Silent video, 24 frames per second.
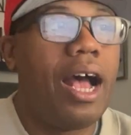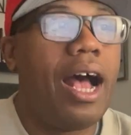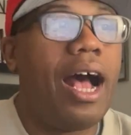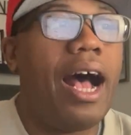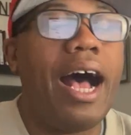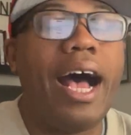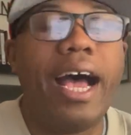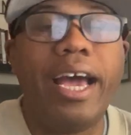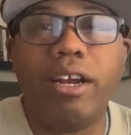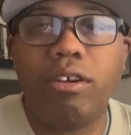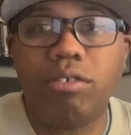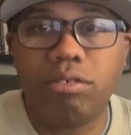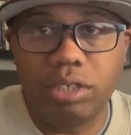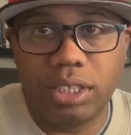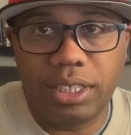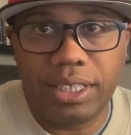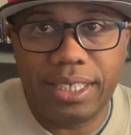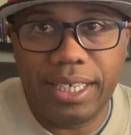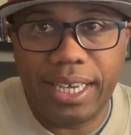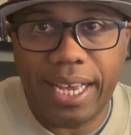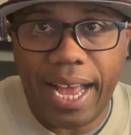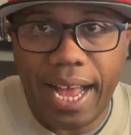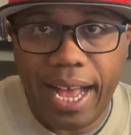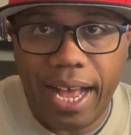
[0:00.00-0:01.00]
I don't
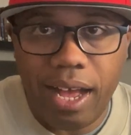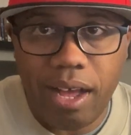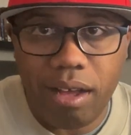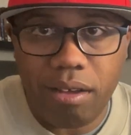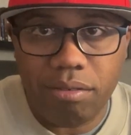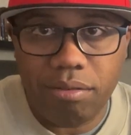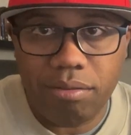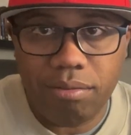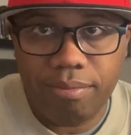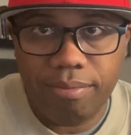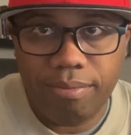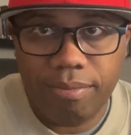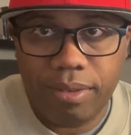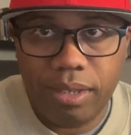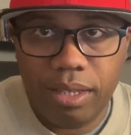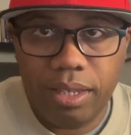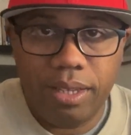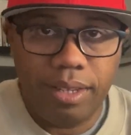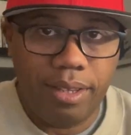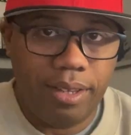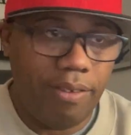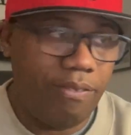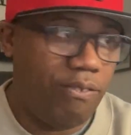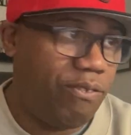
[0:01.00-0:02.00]
see how
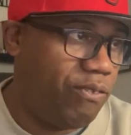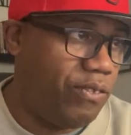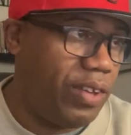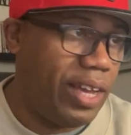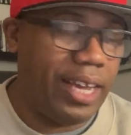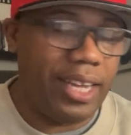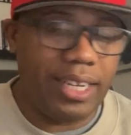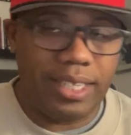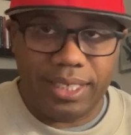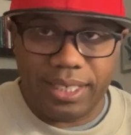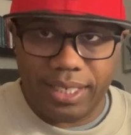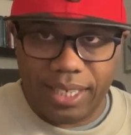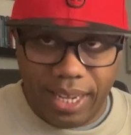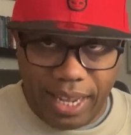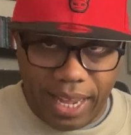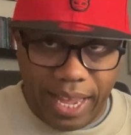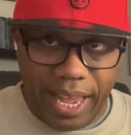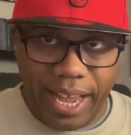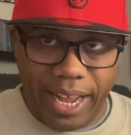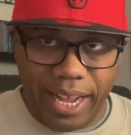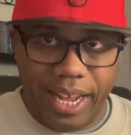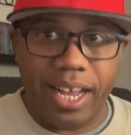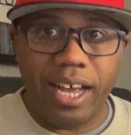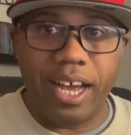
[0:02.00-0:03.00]
the Feds
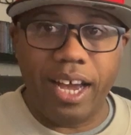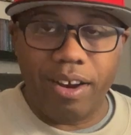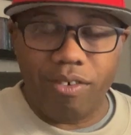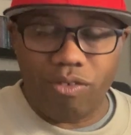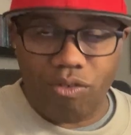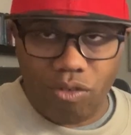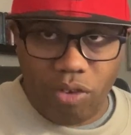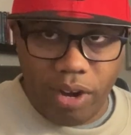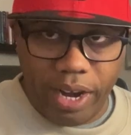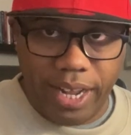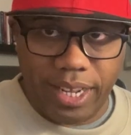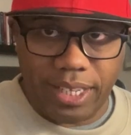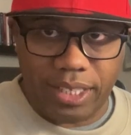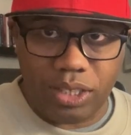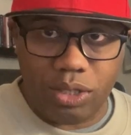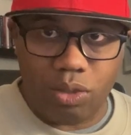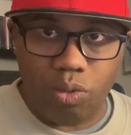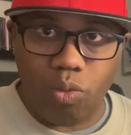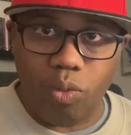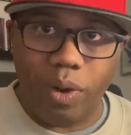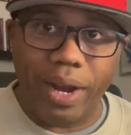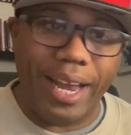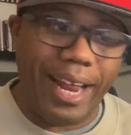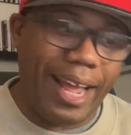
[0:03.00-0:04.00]
can cut rates
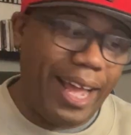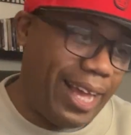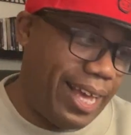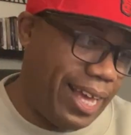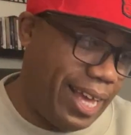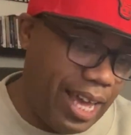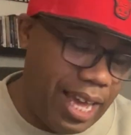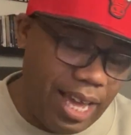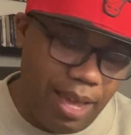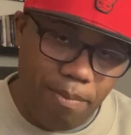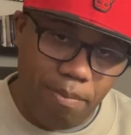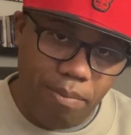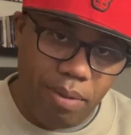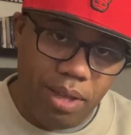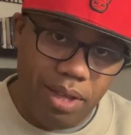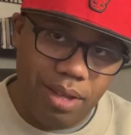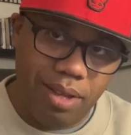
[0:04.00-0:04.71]
when they keep